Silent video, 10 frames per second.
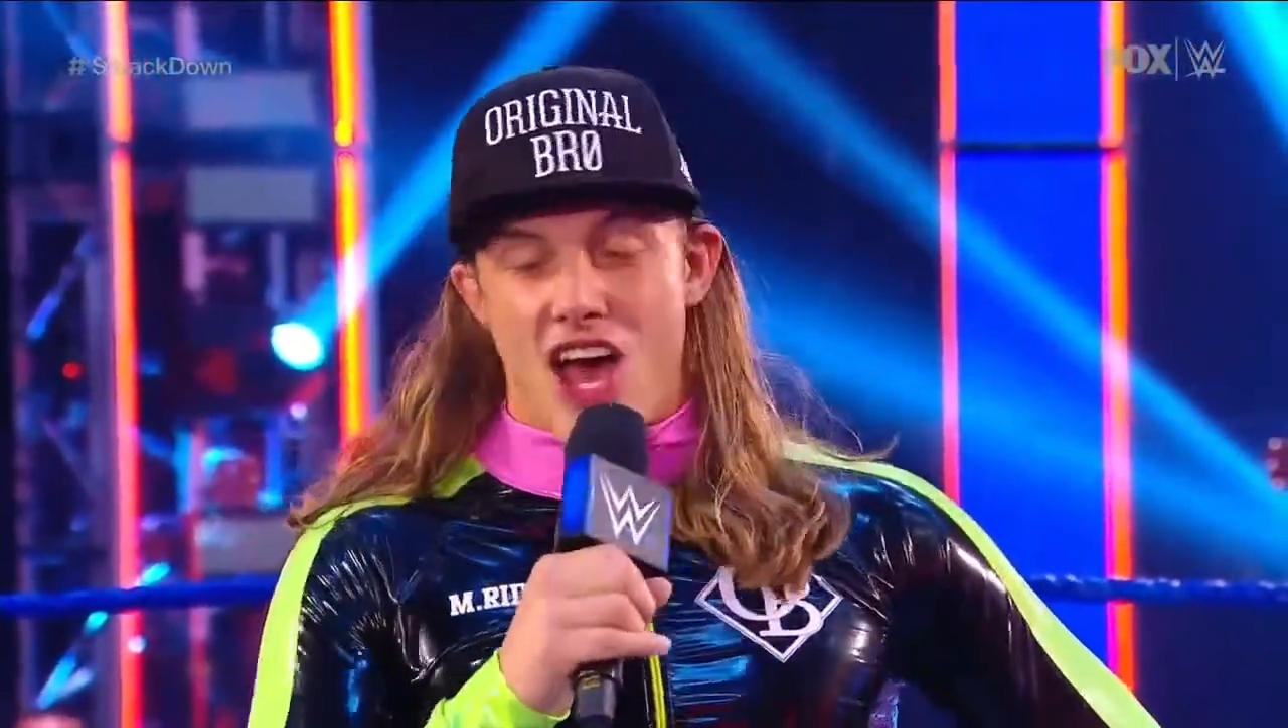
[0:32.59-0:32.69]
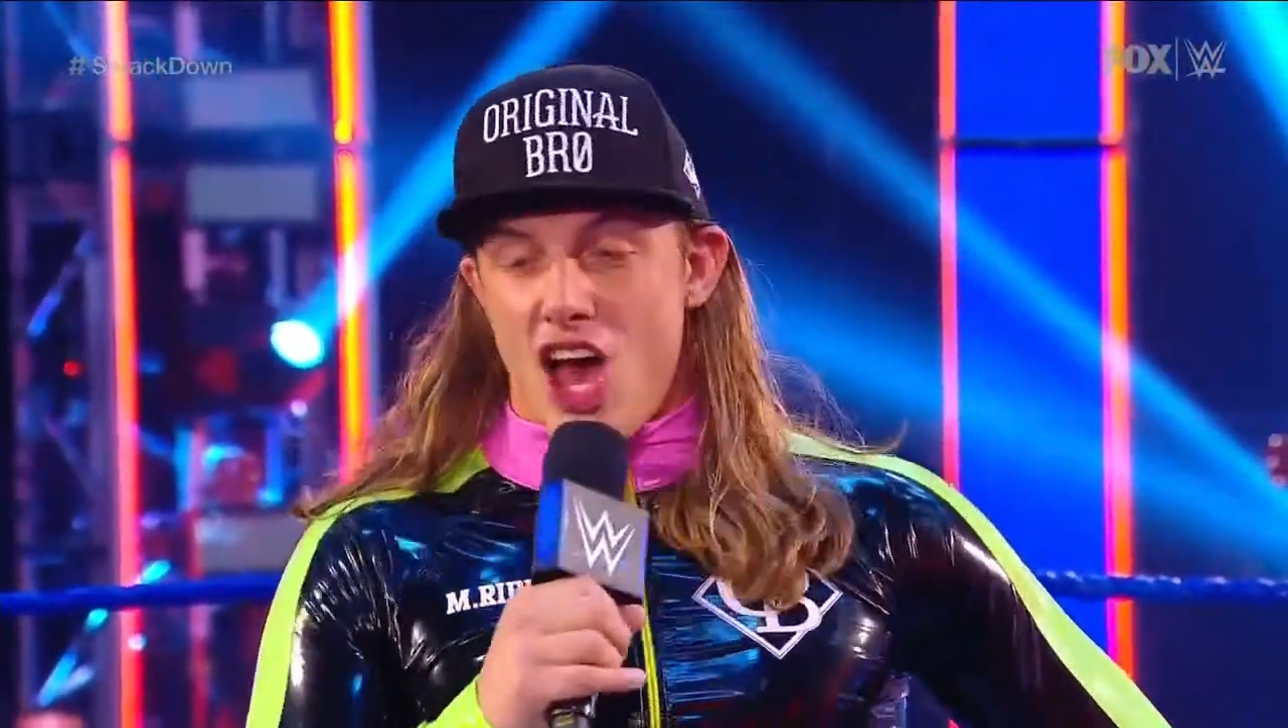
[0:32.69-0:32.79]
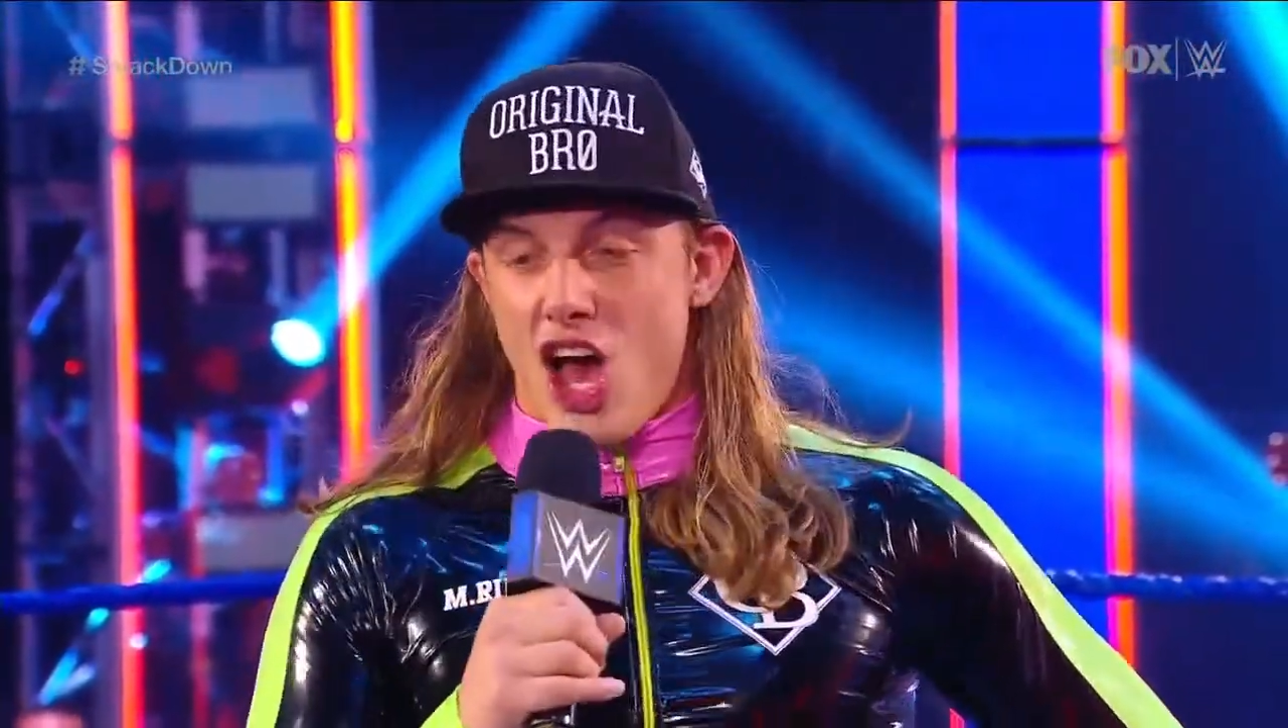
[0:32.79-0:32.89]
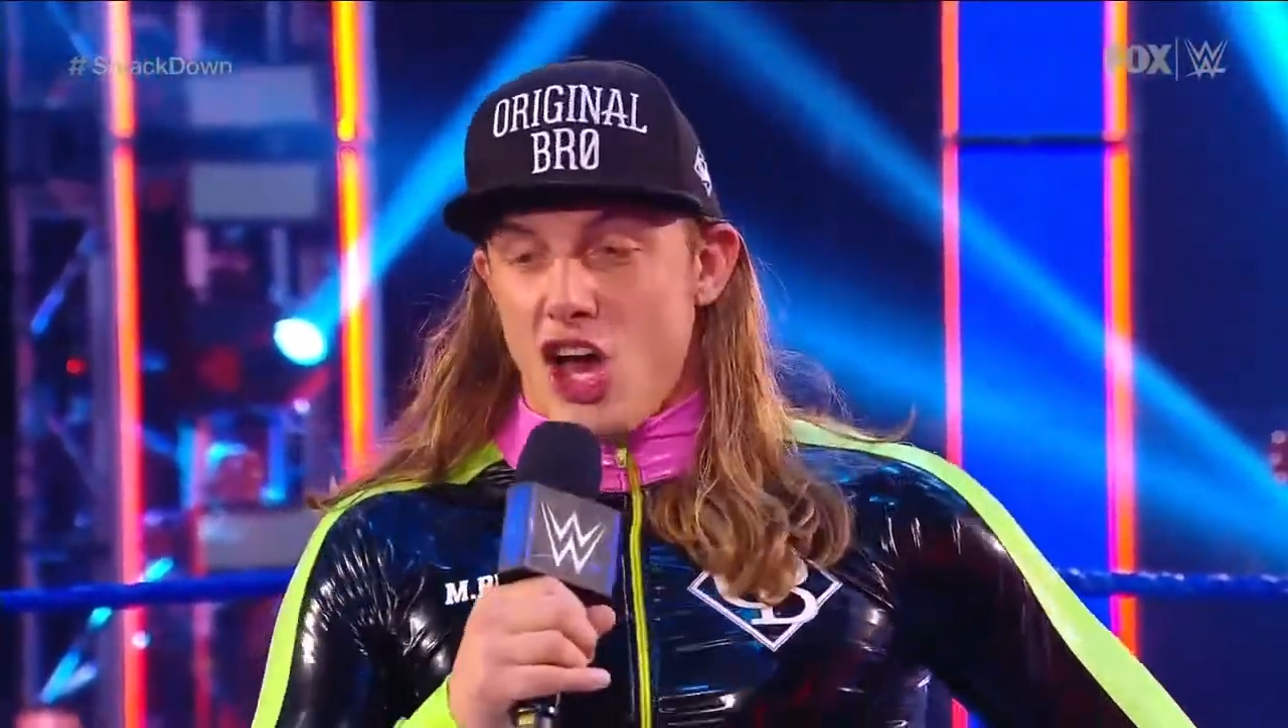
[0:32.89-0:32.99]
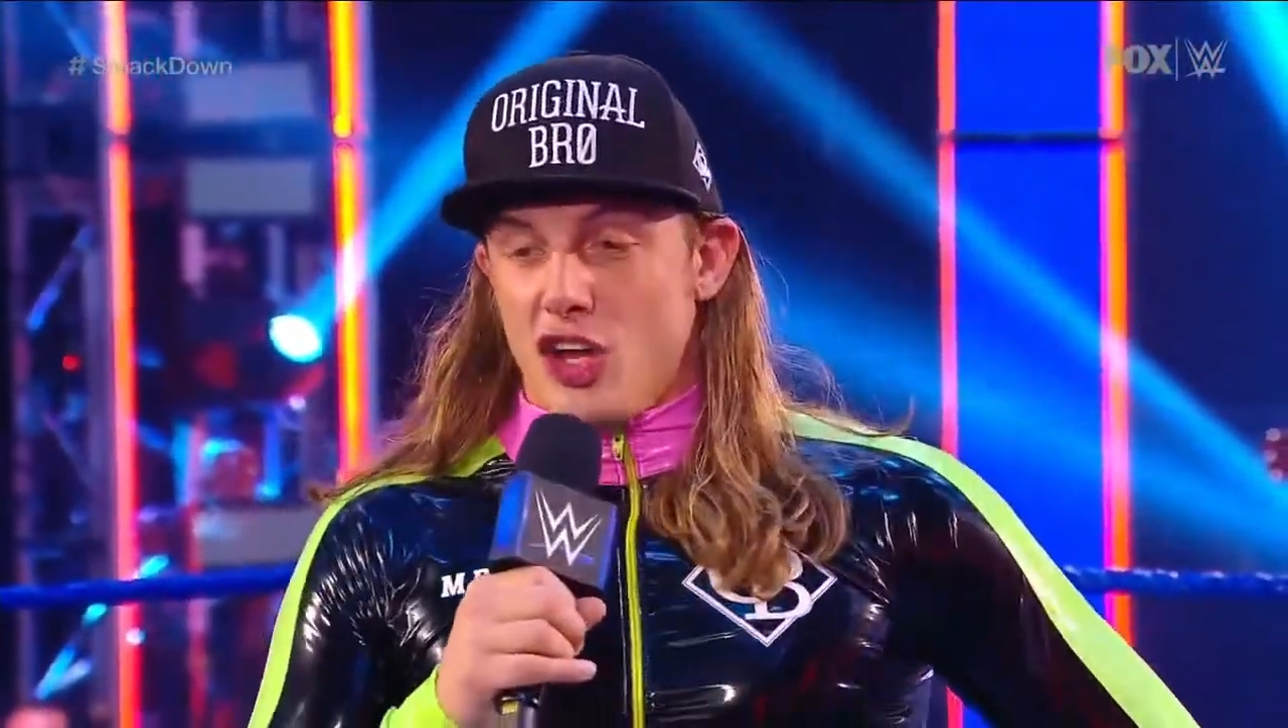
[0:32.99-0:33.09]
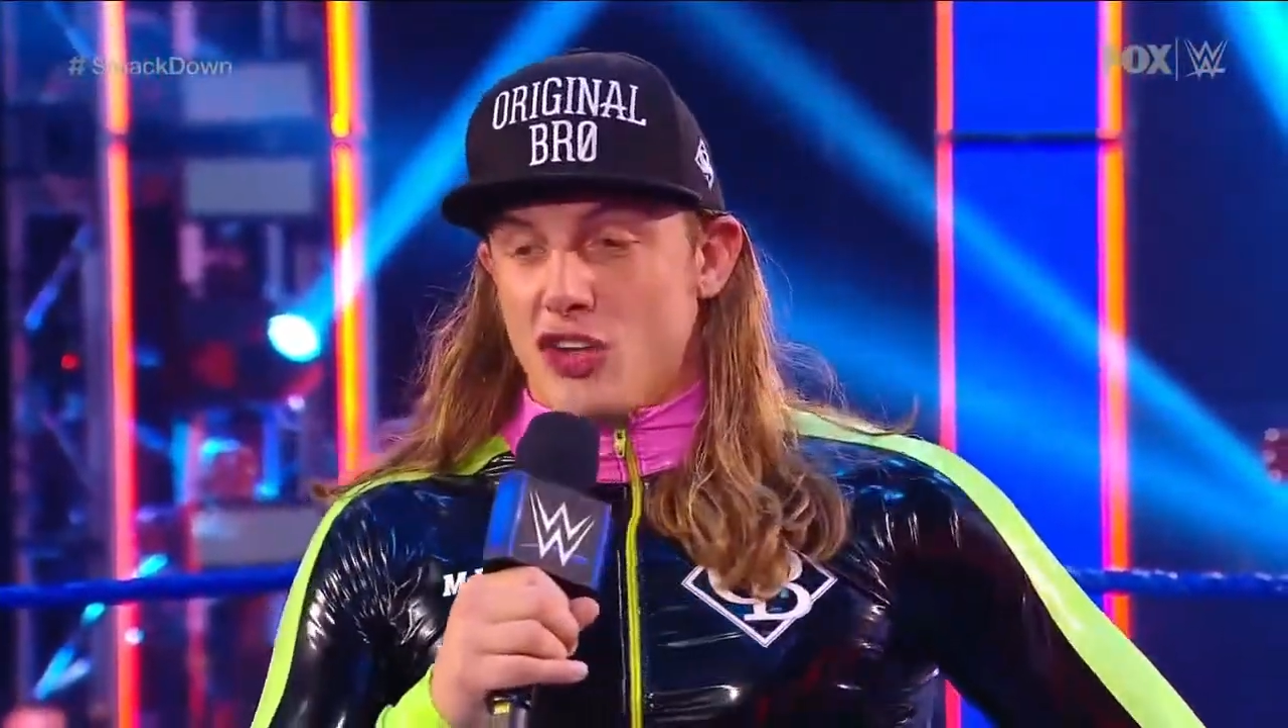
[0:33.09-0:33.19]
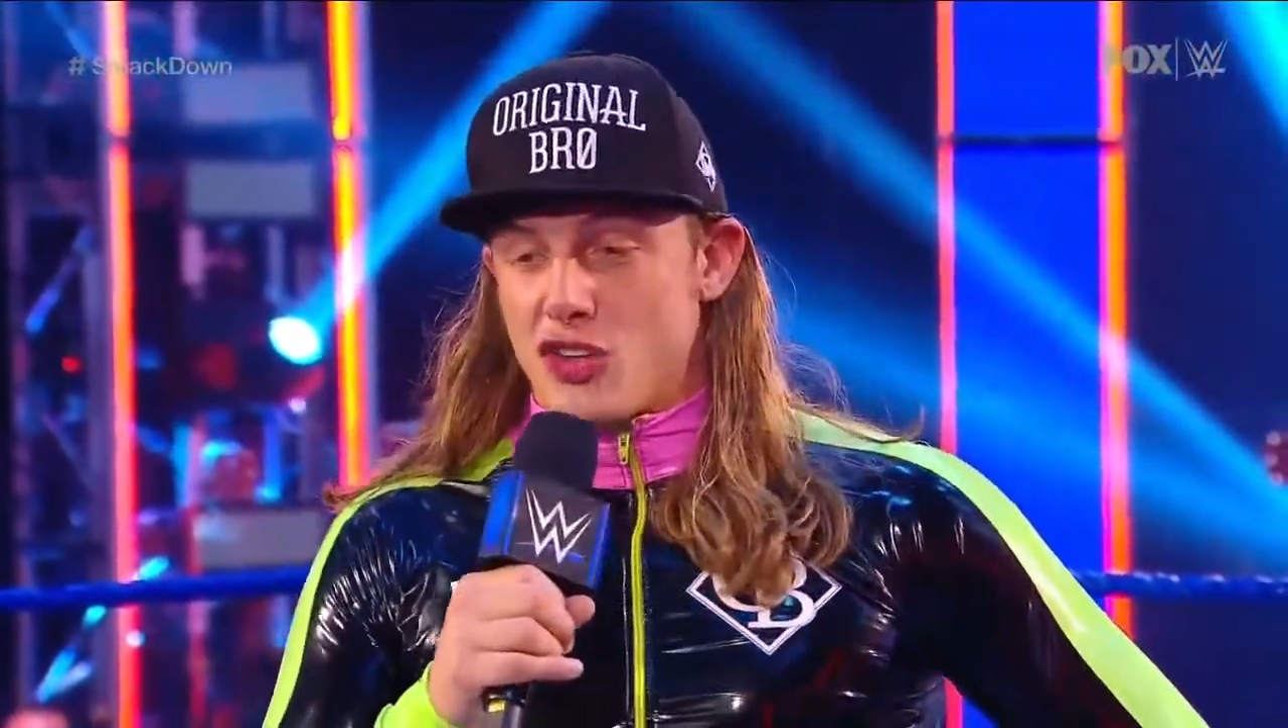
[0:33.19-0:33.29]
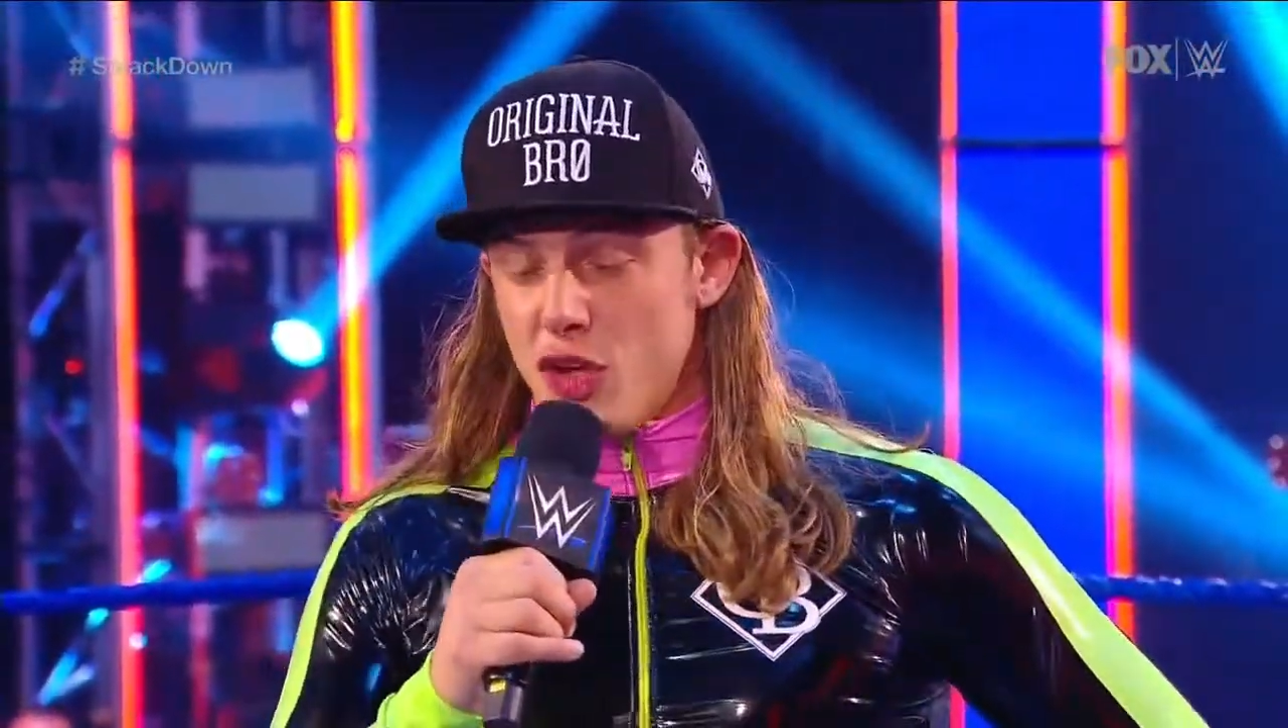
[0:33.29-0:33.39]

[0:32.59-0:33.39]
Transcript: Yeah. To